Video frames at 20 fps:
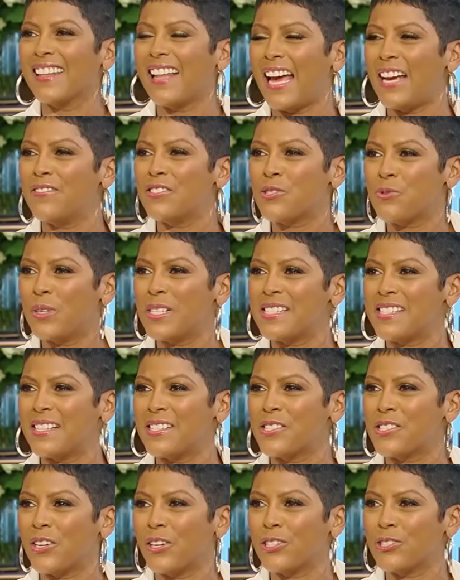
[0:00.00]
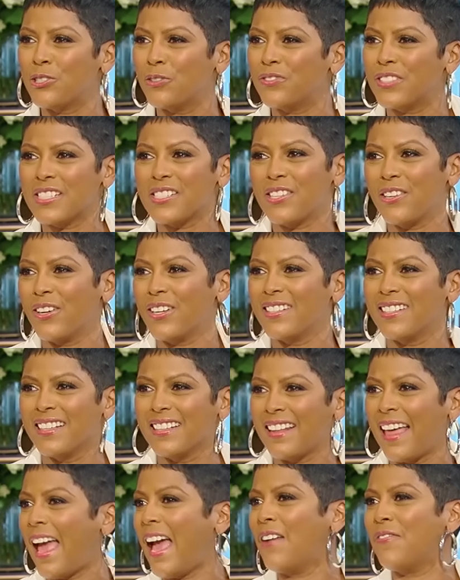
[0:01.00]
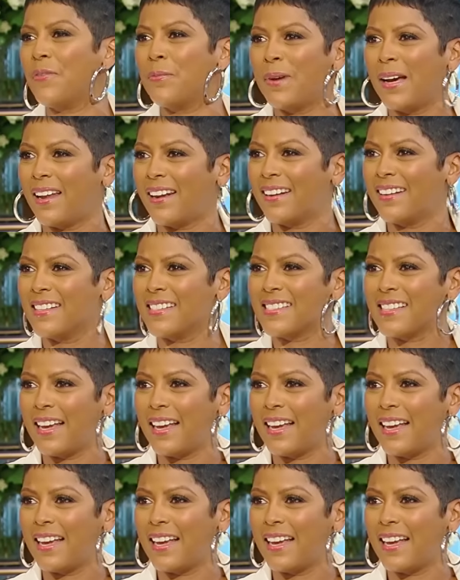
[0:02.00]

life's twists and turns, you've just learned to laugh about it. It's